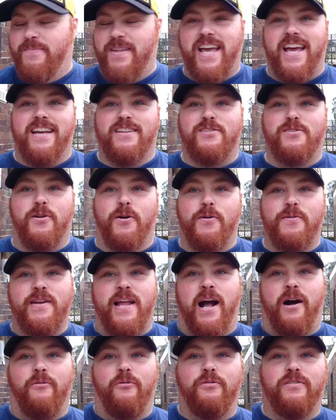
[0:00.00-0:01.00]
Yeah, so
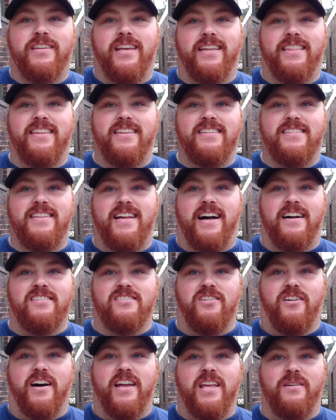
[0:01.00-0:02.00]
now we'll take this
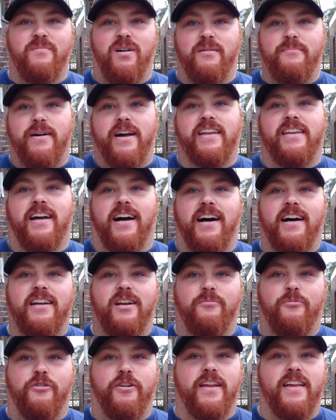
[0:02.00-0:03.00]
outside in my
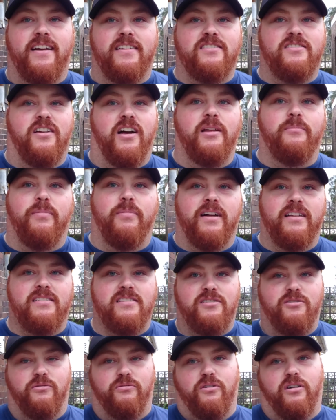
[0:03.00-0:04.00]
backyard. I'm already outside, but
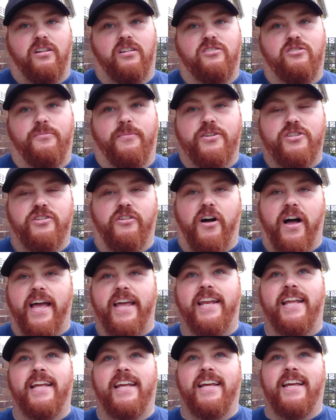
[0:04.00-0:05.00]
it's still too much
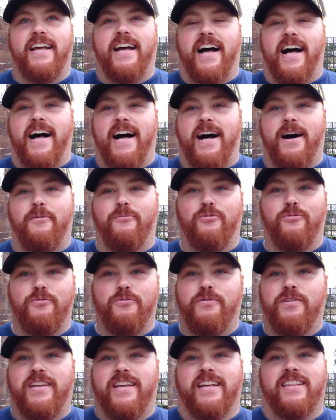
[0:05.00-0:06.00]
light.
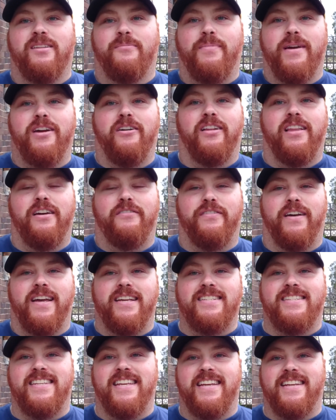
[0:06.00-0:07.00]
We'll get the BLF
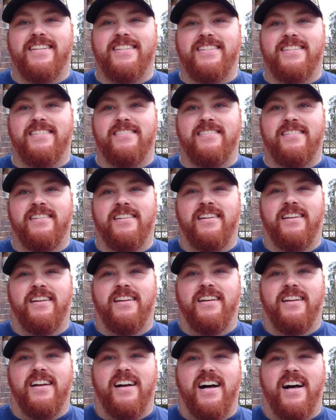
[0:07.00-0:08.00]
A6.
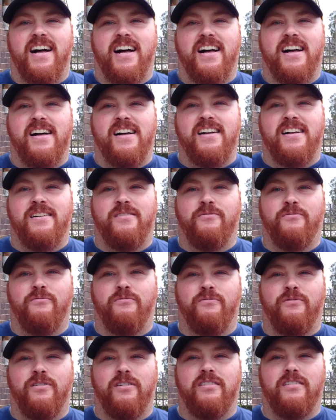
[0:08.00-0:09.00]

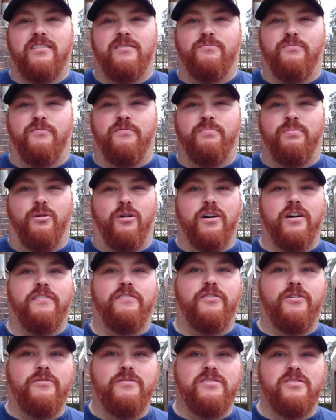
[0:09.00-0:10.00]
What
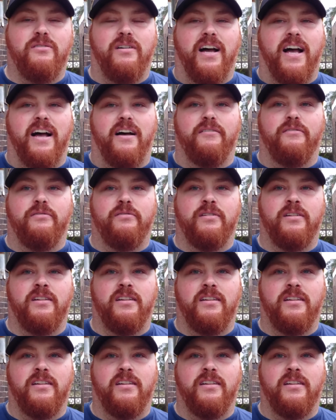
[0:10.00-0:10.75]
pocket throwers do I have?